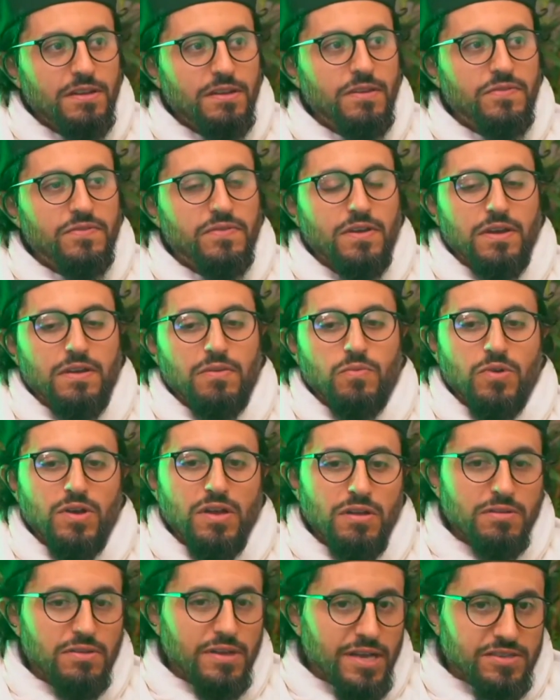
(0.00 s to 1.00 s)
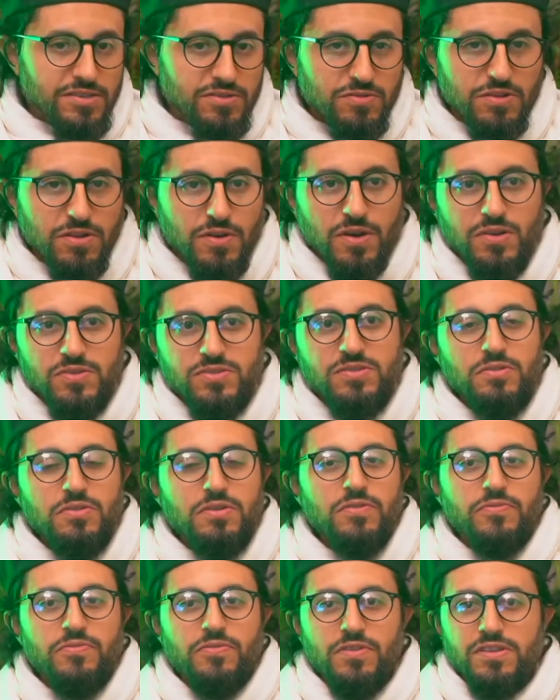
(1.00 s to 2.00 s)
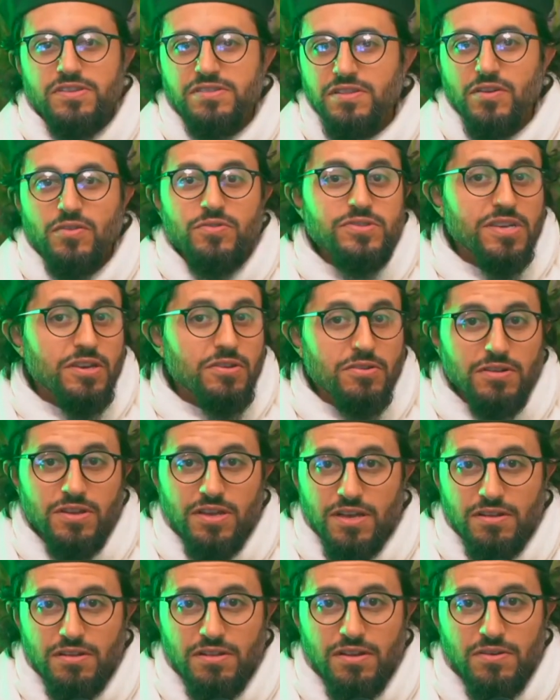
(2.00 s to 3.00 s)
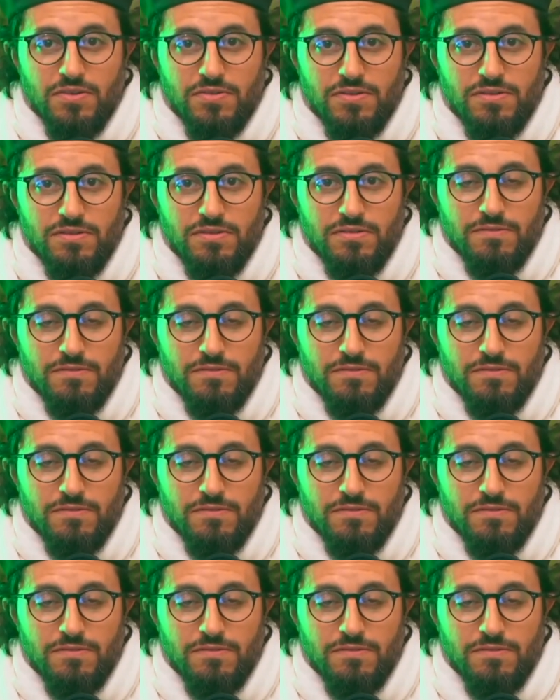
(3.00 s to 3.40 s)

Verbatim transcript: He said, Well, as you know, I was looking for these loans. I couldn't get a loan.